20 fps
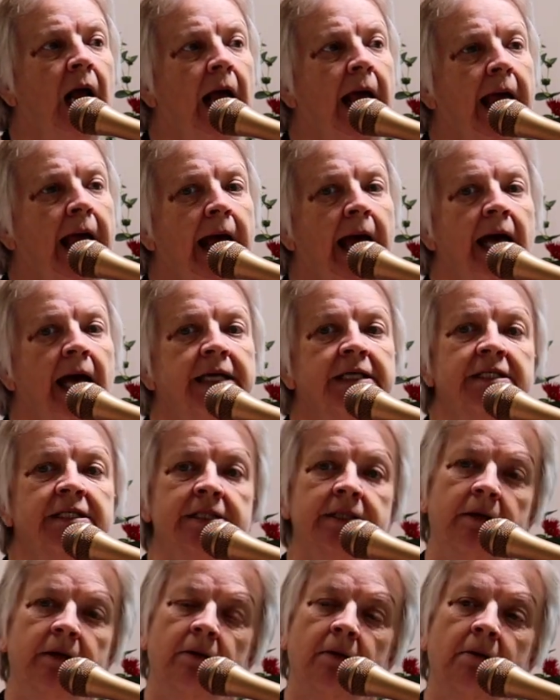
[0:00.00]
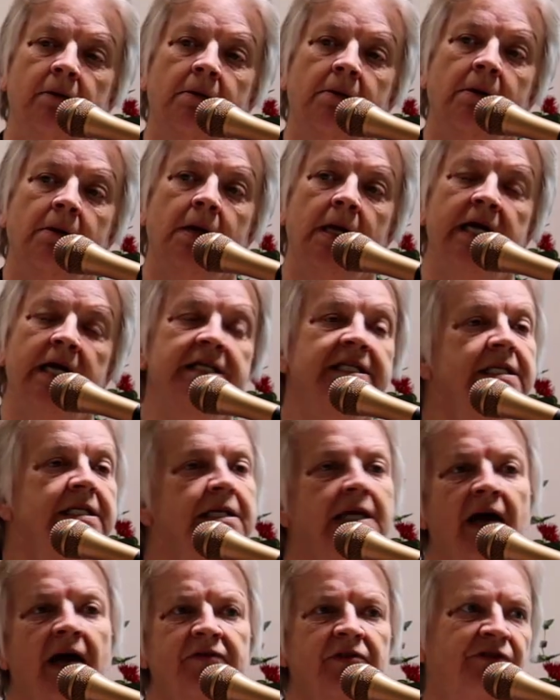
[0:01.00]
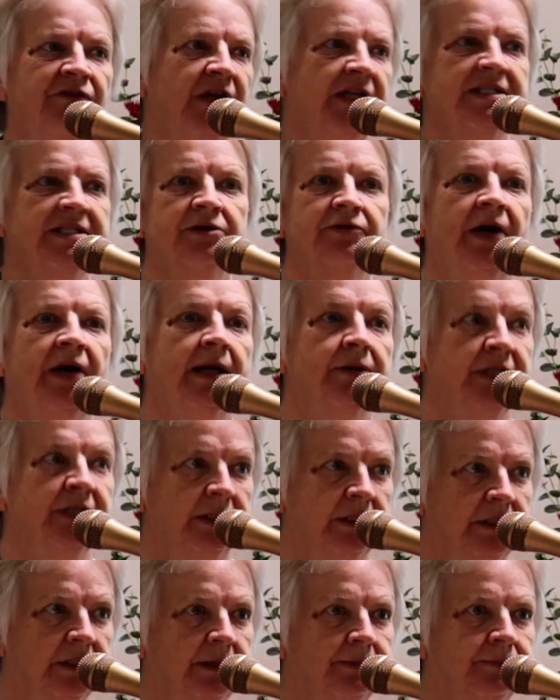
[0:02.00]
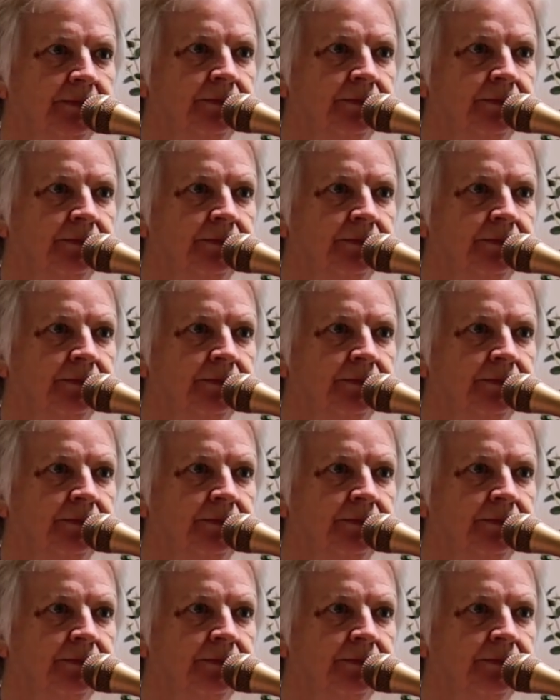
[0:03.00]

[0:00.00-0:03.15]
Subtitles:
And it didn't have a fence around it.